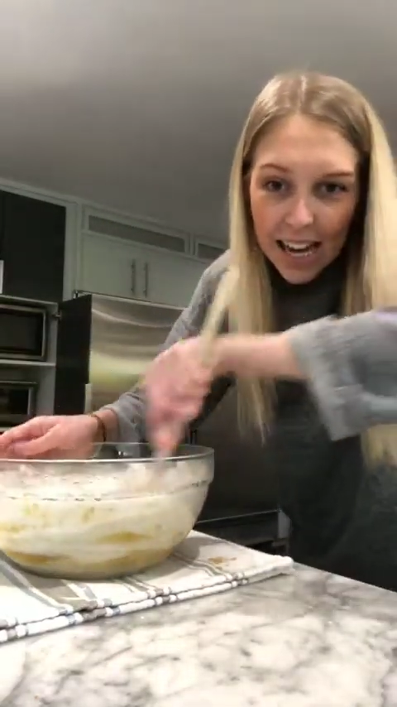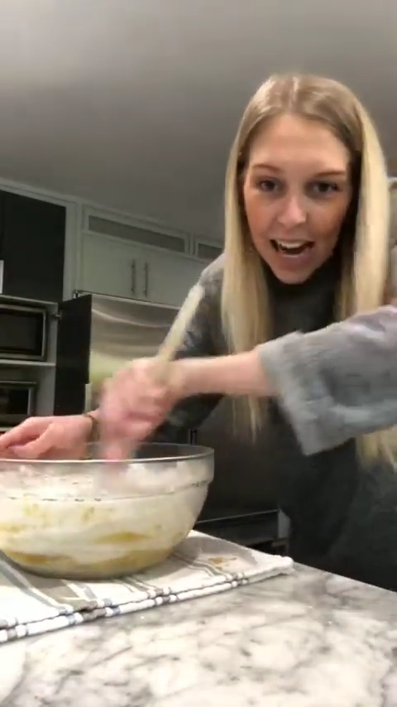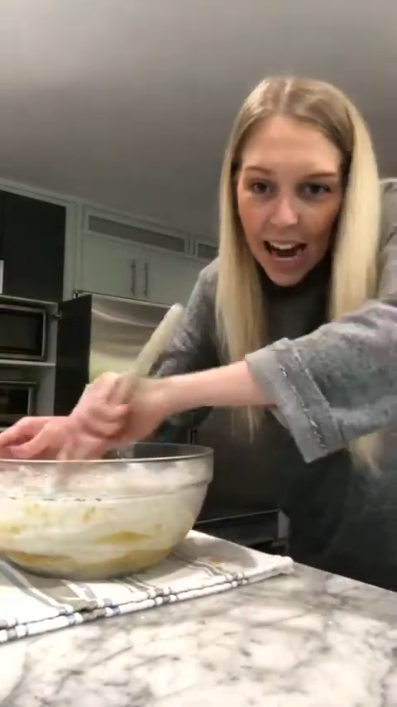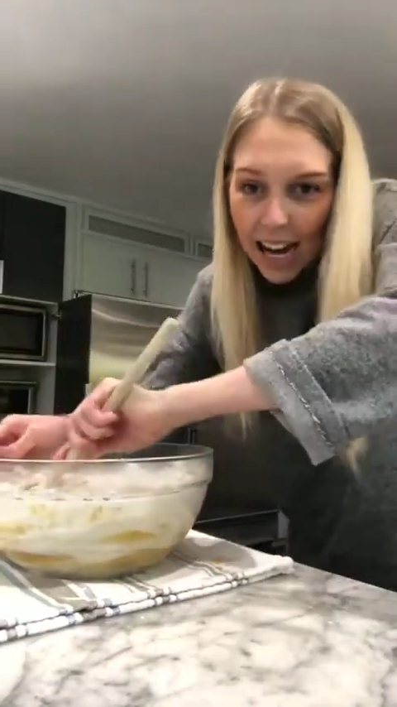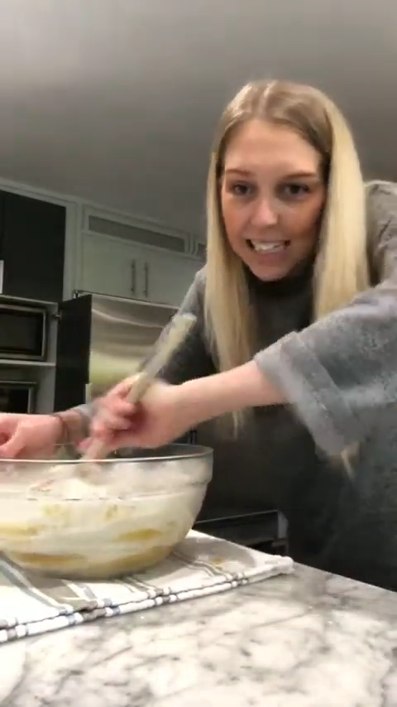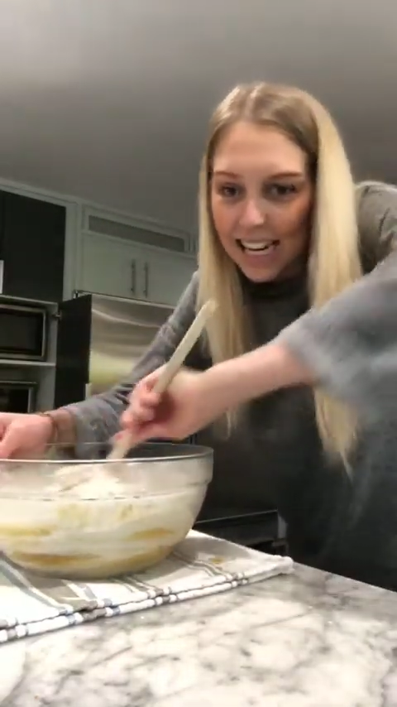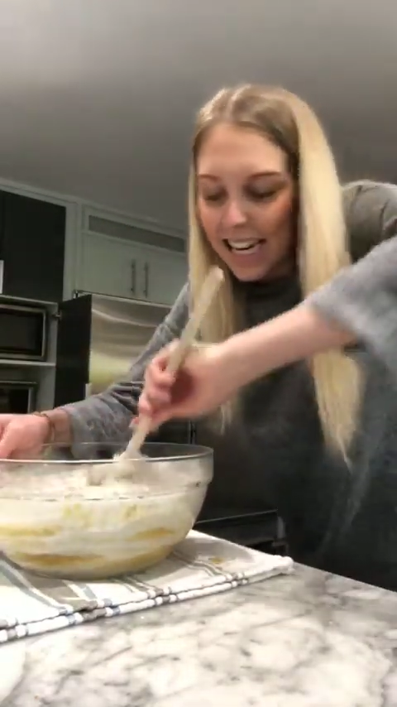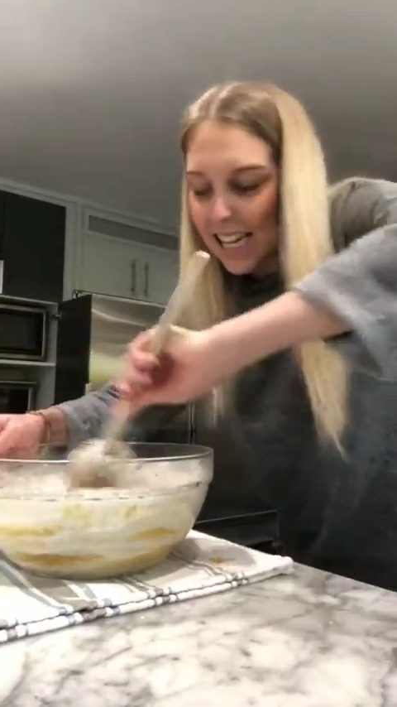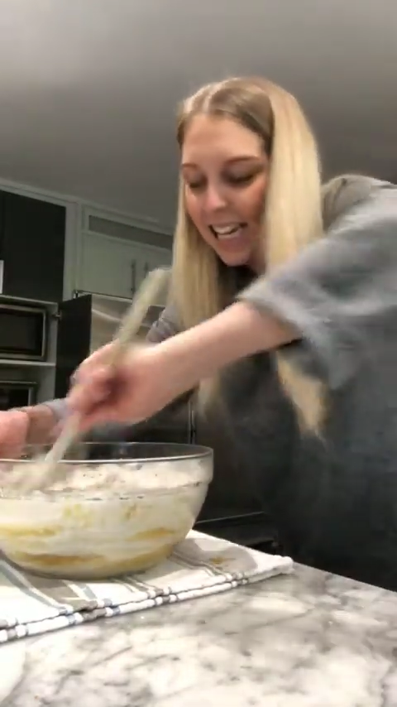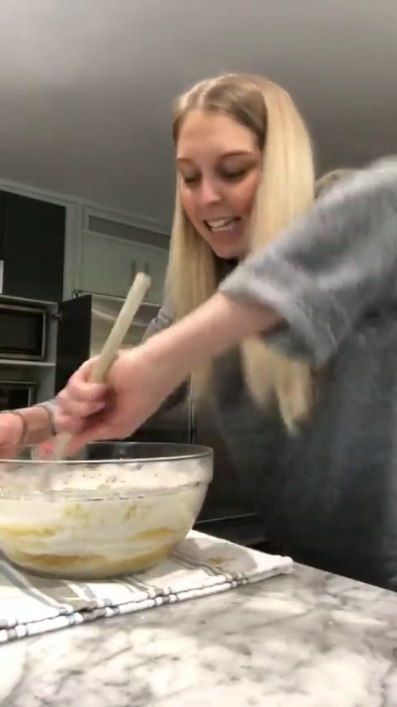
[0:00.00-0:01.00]
Hi,
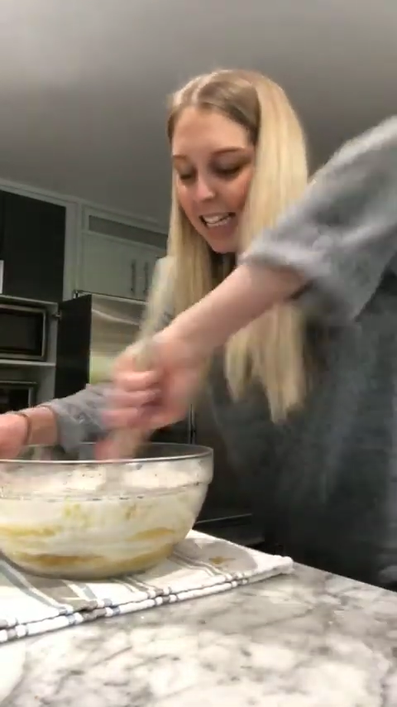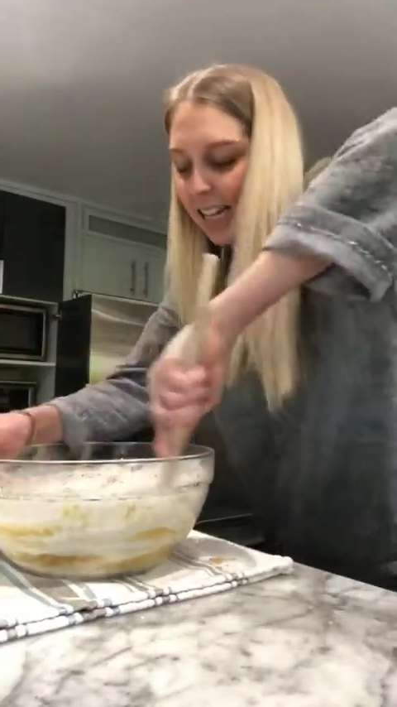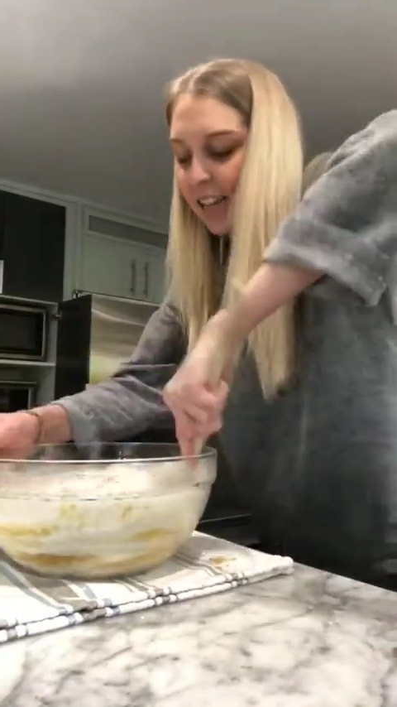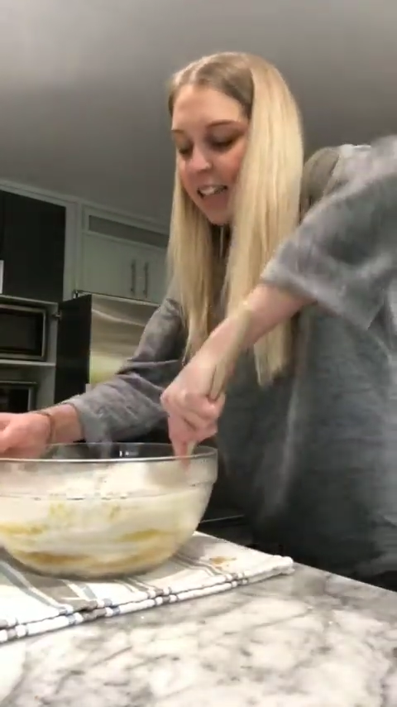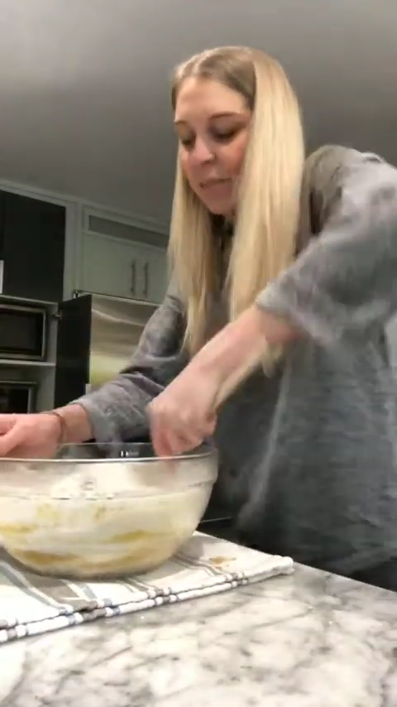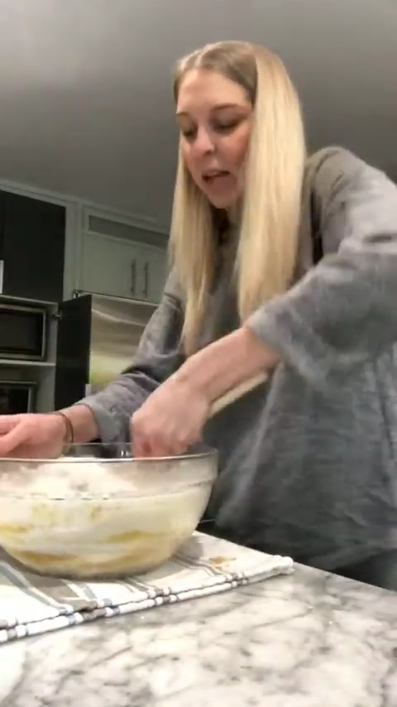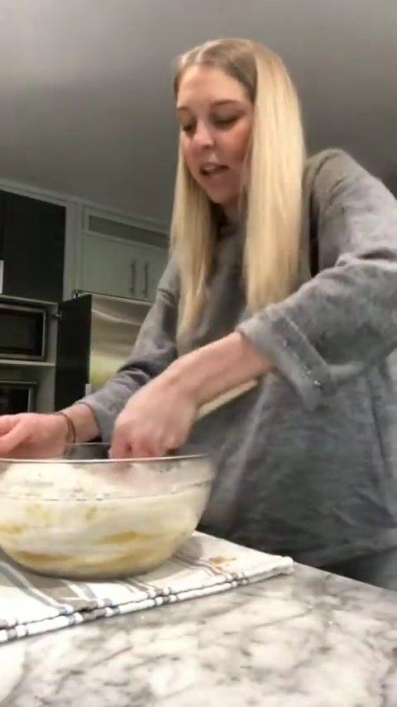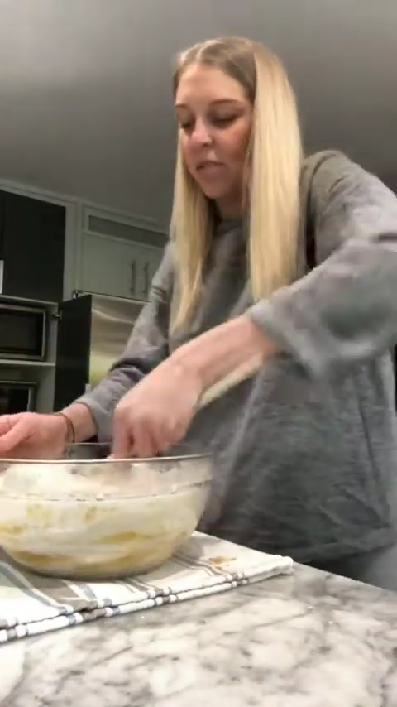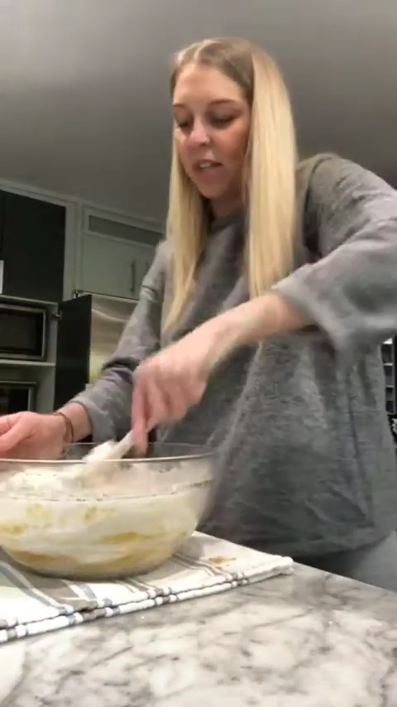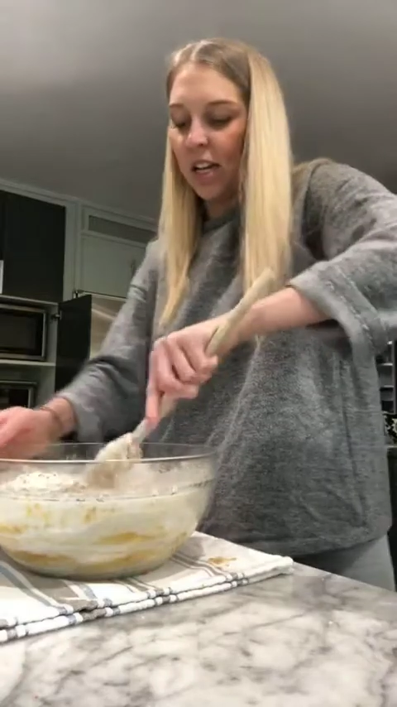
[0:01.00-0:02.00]
Diana. Diana is my
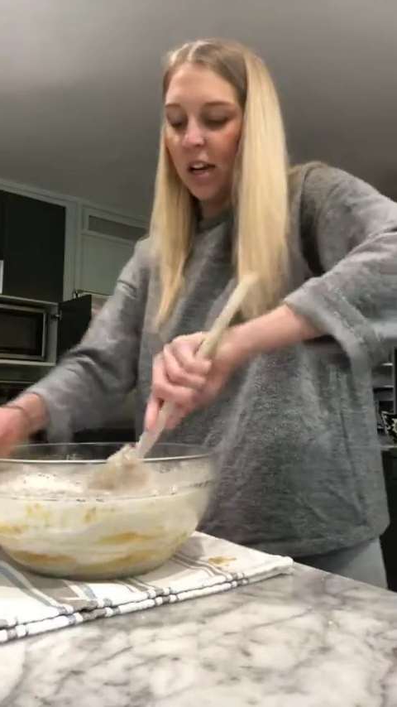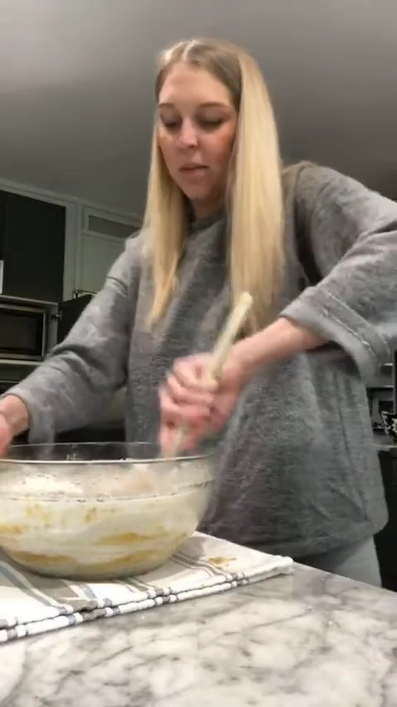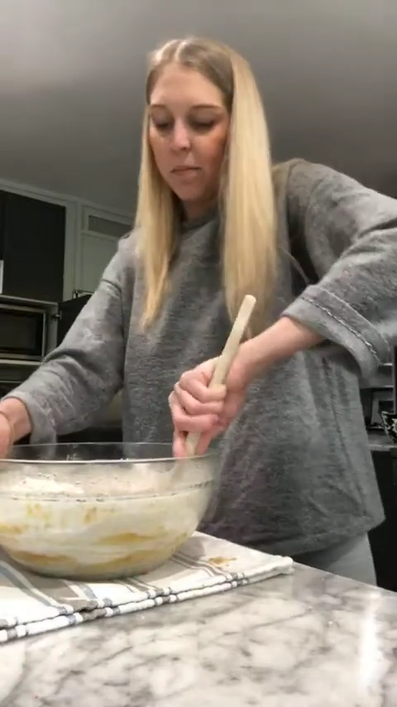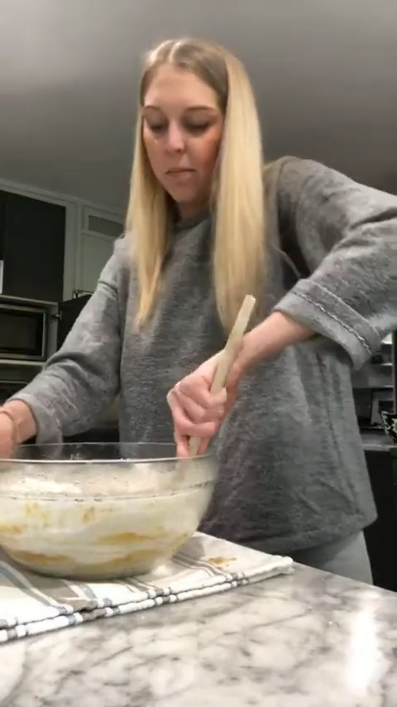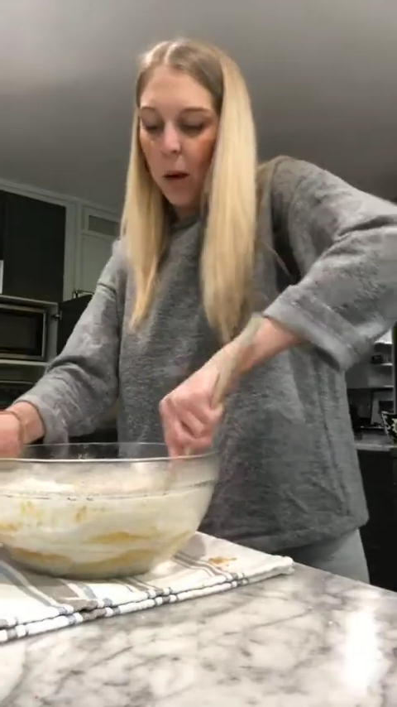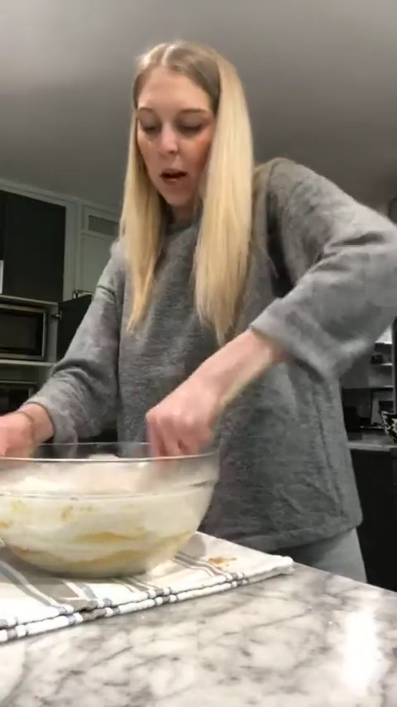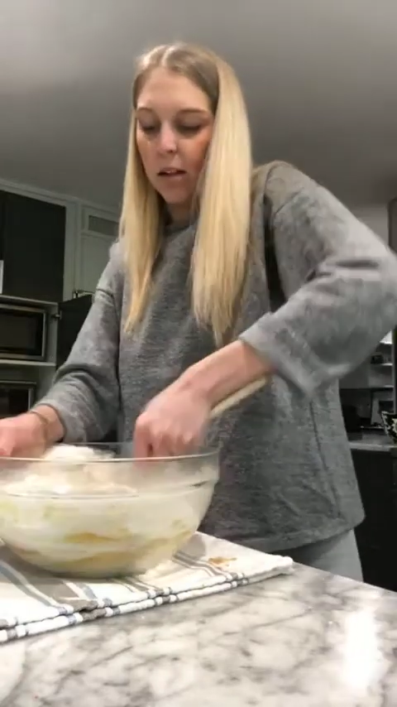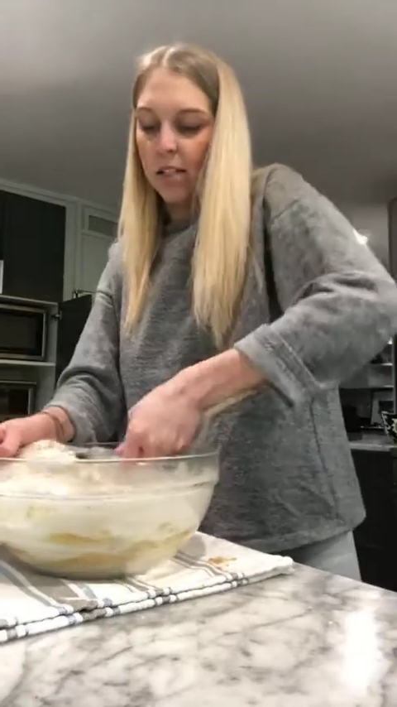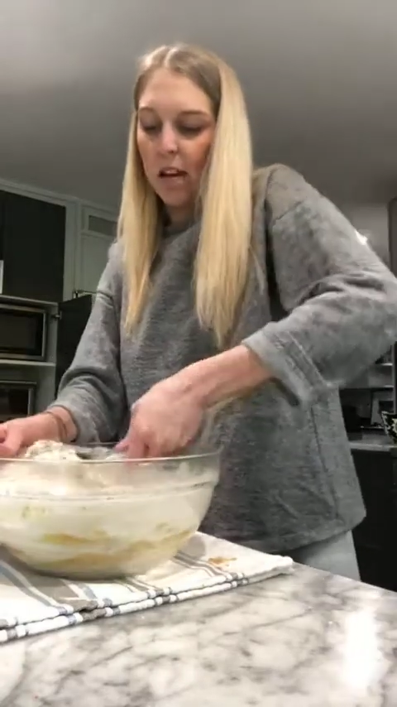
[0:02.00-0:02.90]
lovely parents,